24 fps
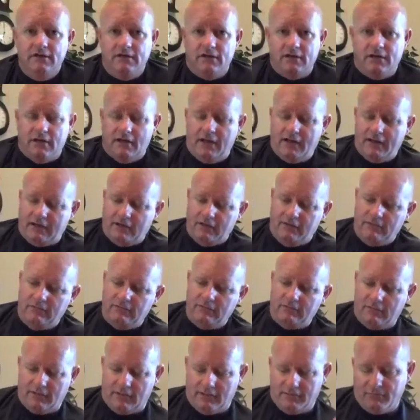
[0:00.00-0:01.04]
and I can,
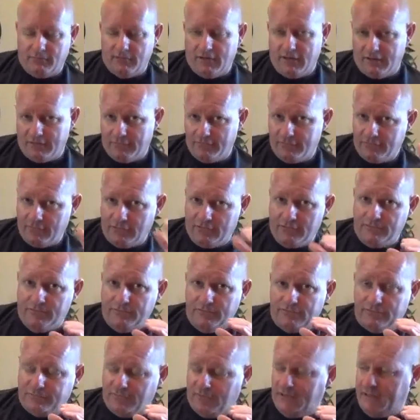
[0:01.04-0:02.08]
while the
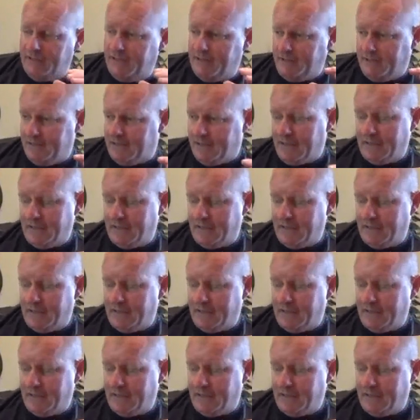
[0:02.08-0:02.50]
drone's flying,